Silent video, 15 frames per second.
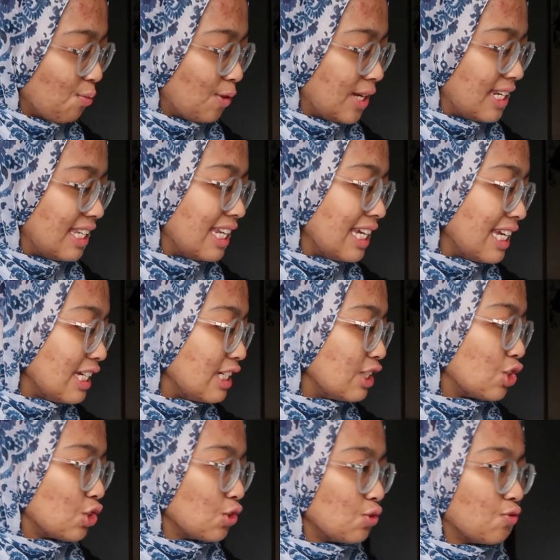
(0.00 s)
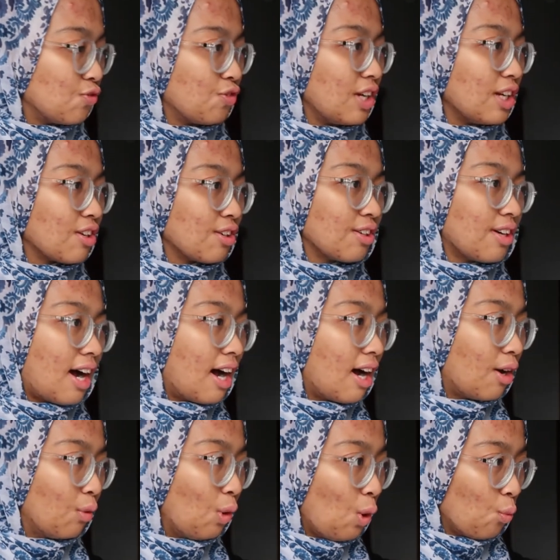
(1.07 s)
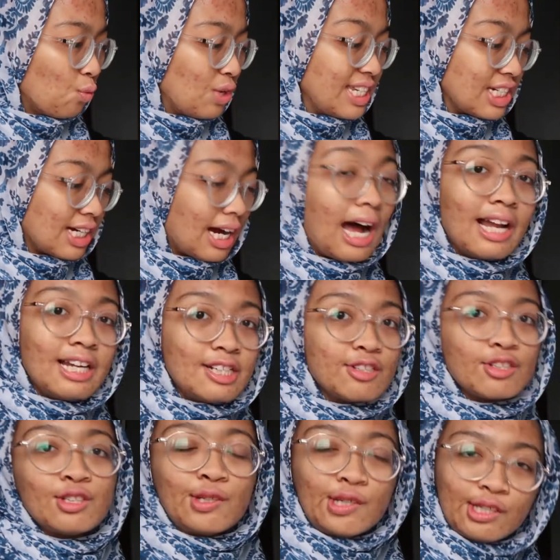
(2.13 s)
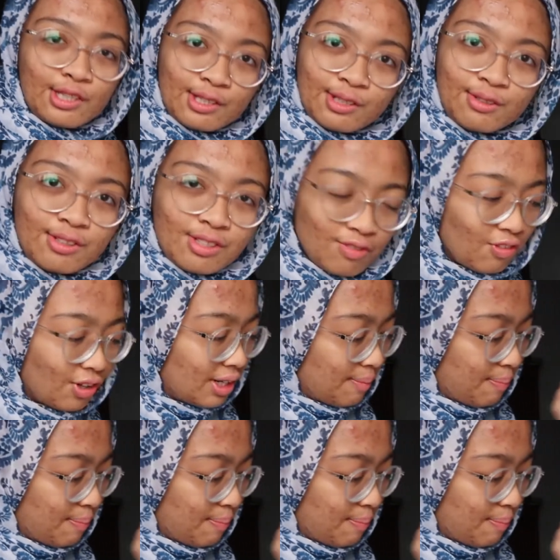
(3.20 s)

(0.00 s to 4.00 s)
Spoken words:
we need to figure out which color to use for the